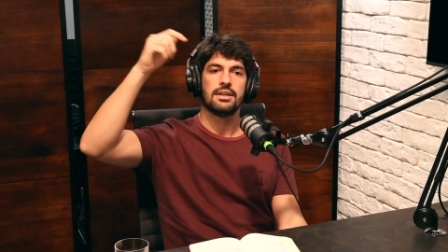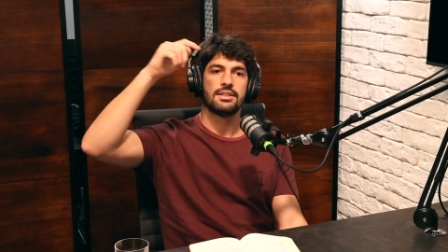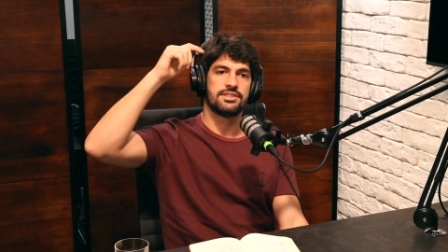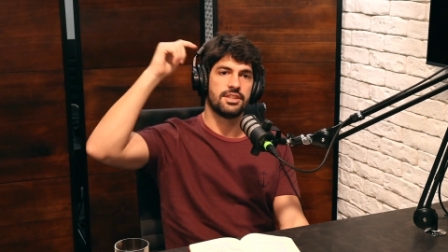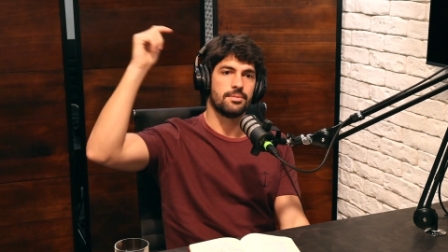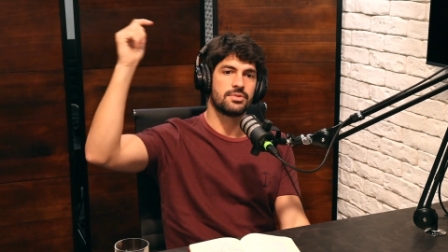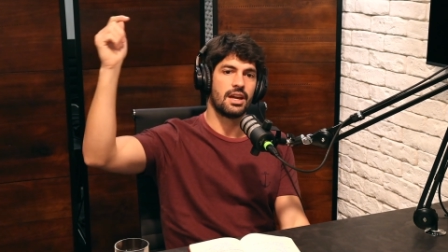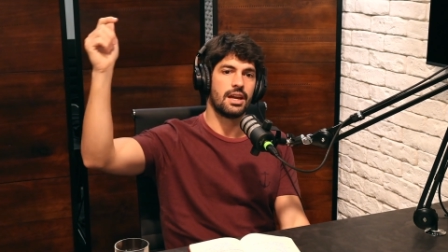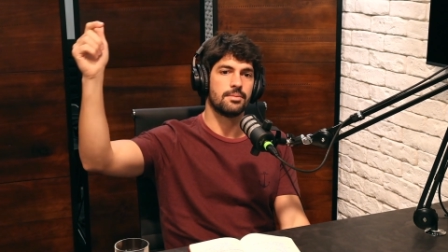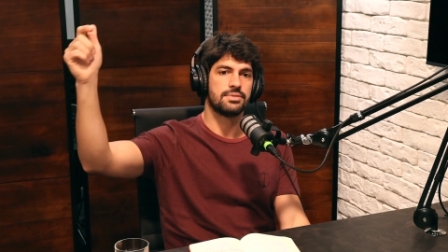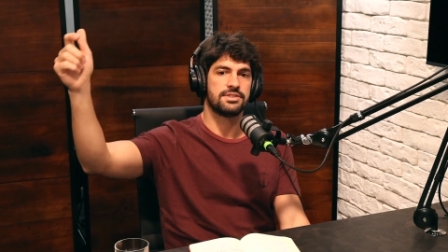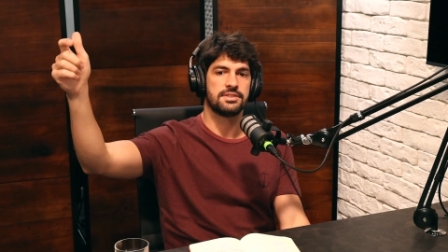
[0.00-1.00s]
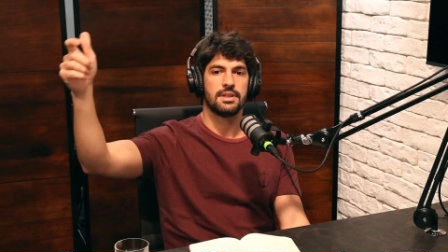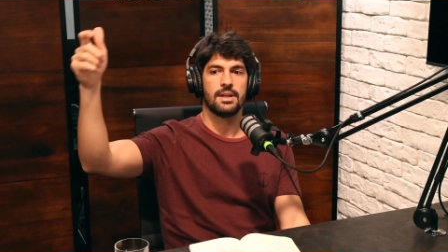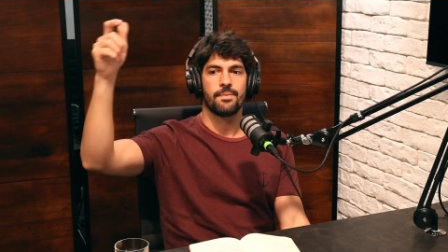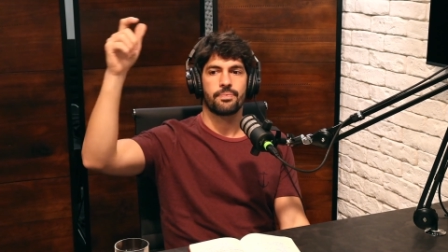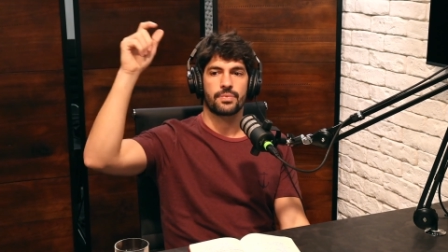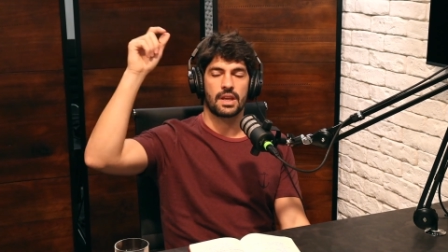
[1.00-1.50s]
Sometimes
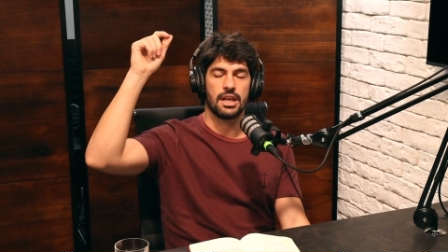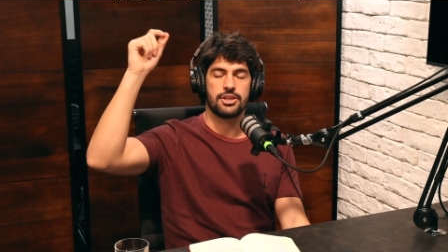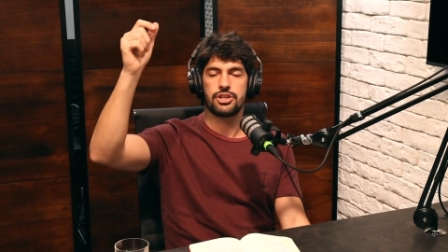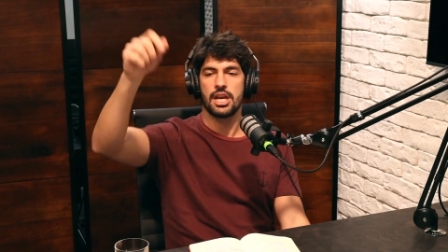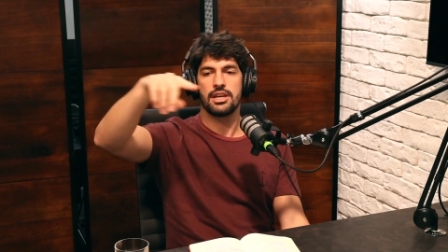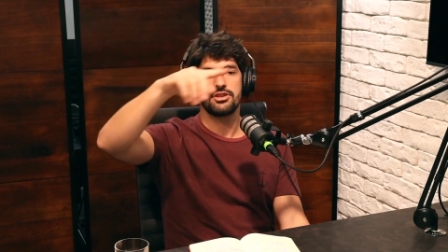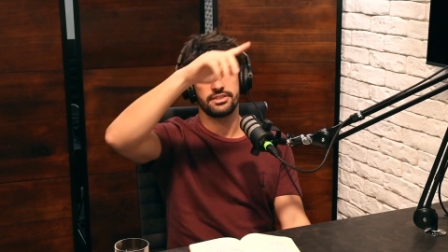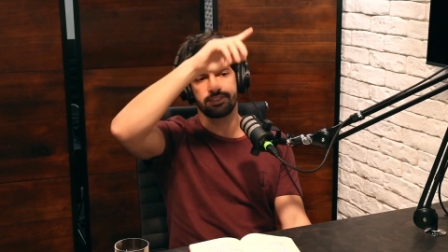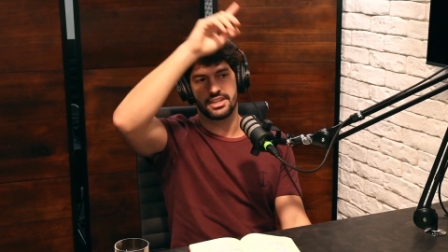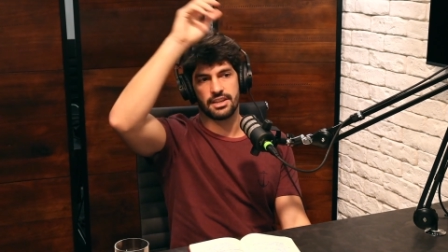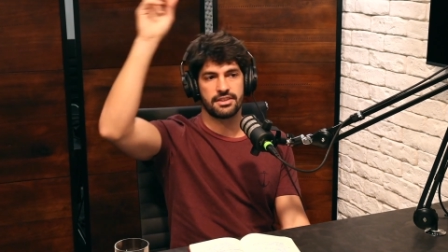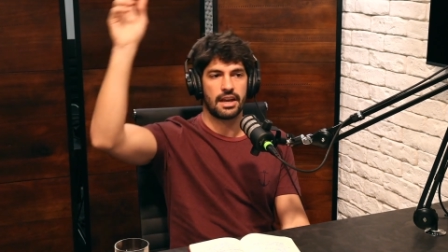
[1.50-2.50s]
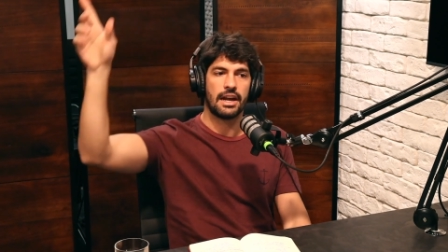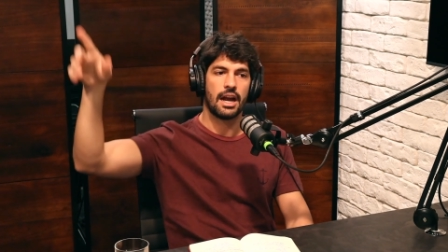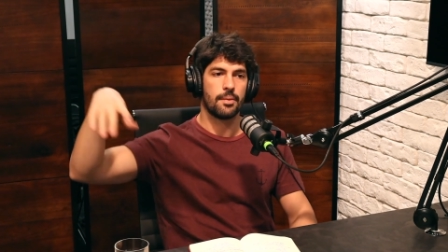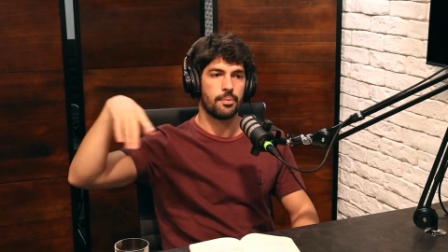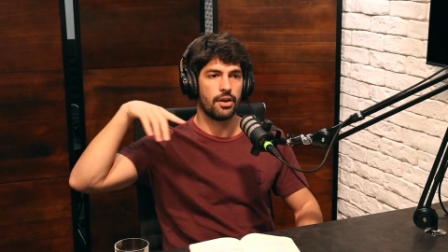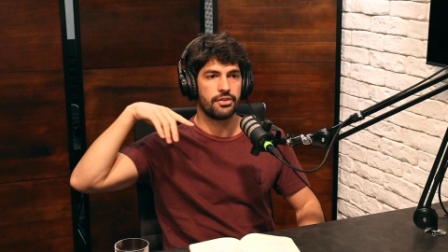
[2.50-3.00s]
it changes the entire
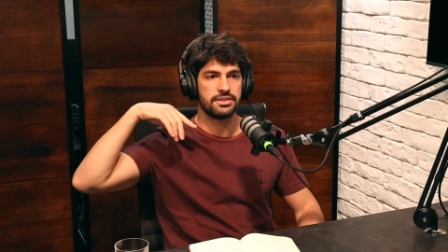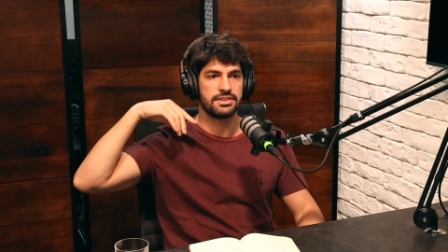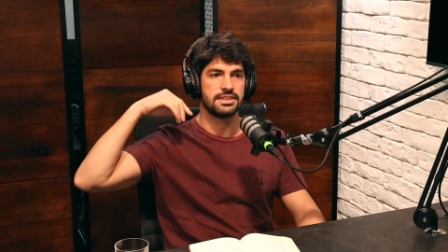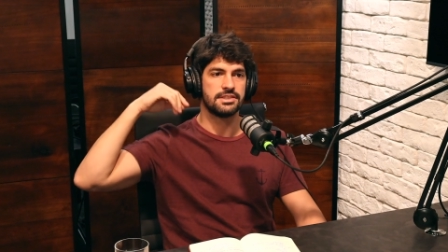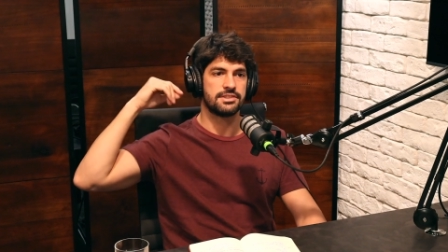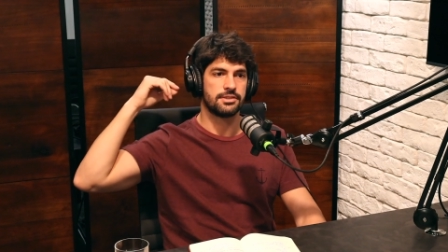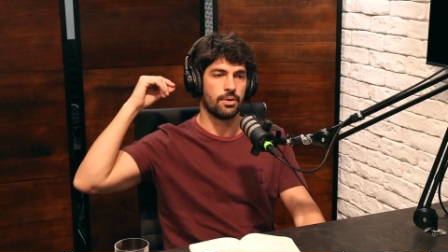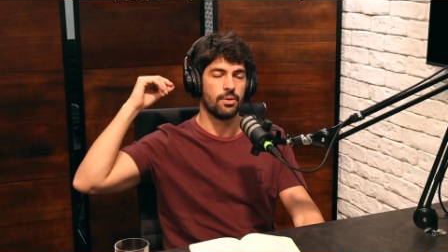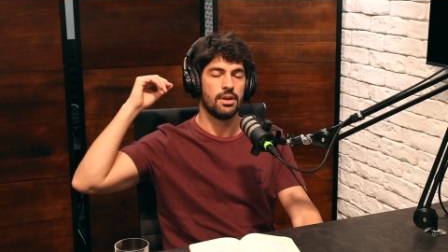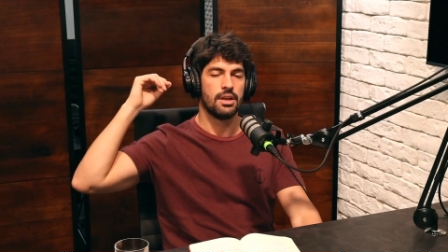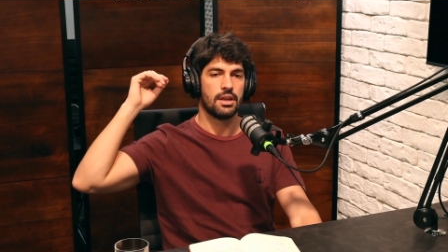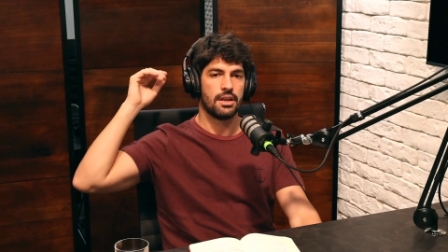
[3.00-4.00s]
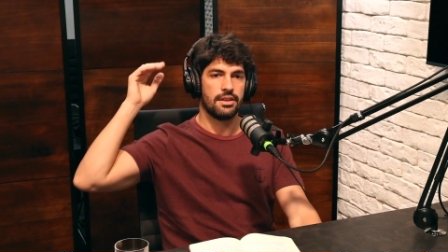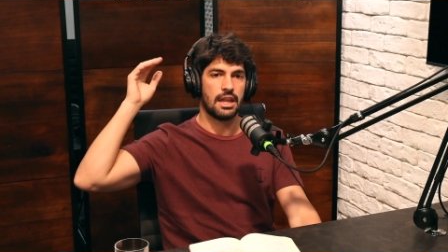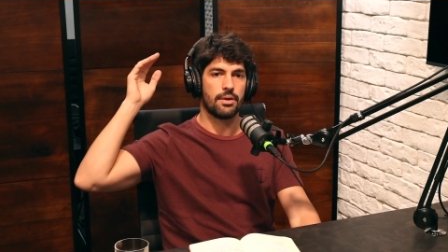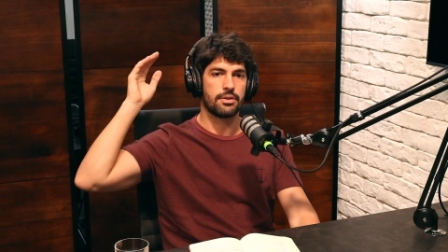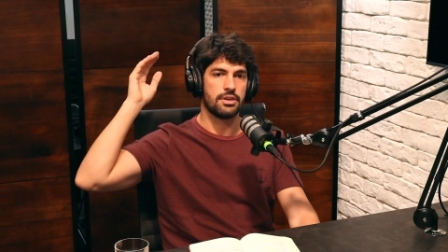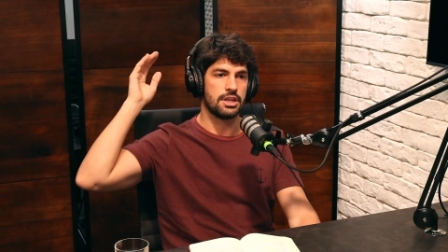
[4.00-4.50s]
hypothesis, so
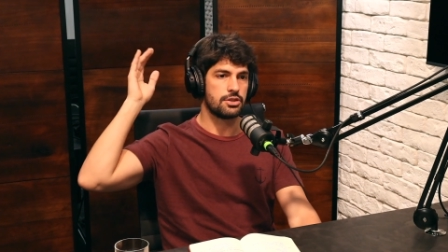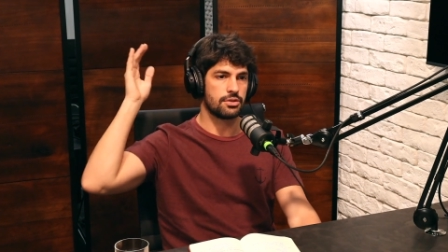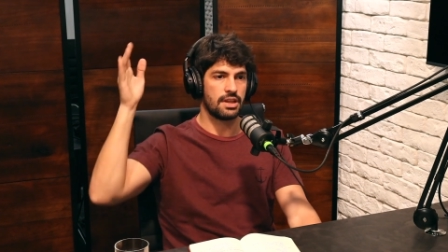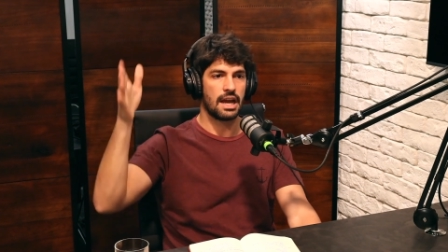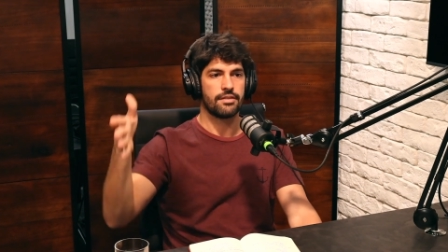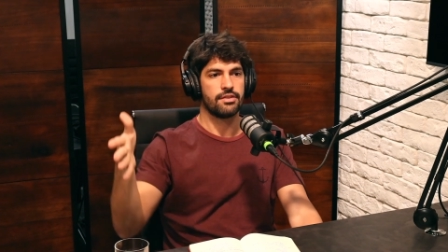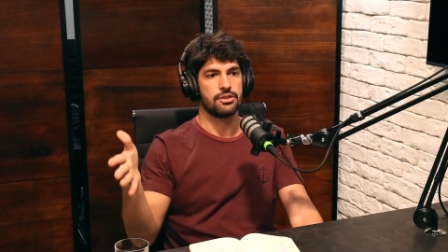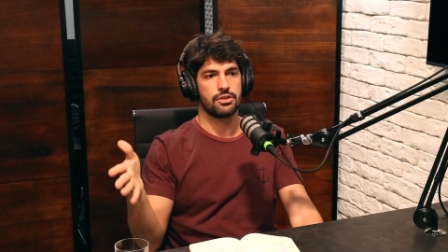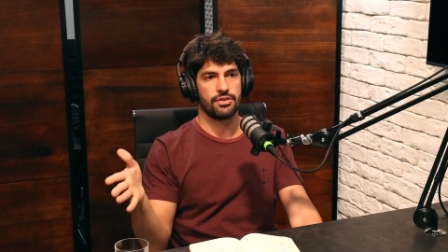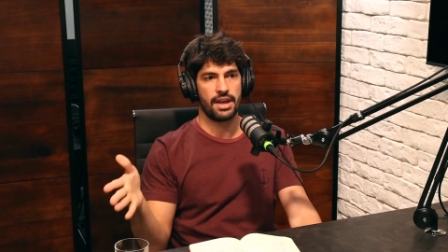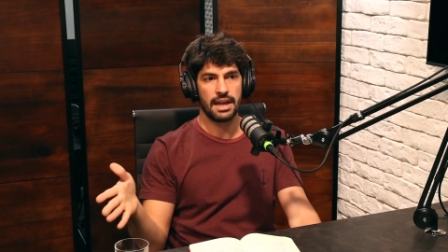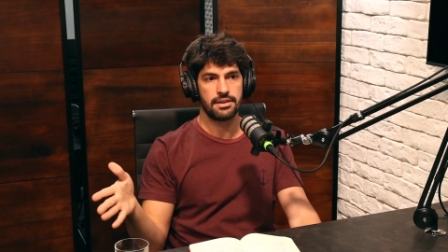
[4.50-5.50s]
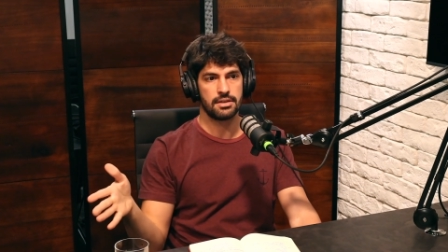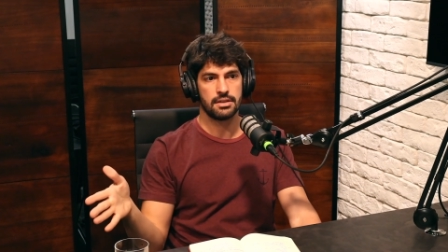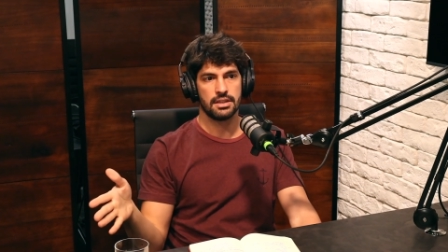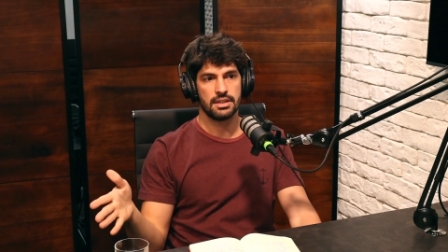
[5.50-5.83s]
now you need to dive into that.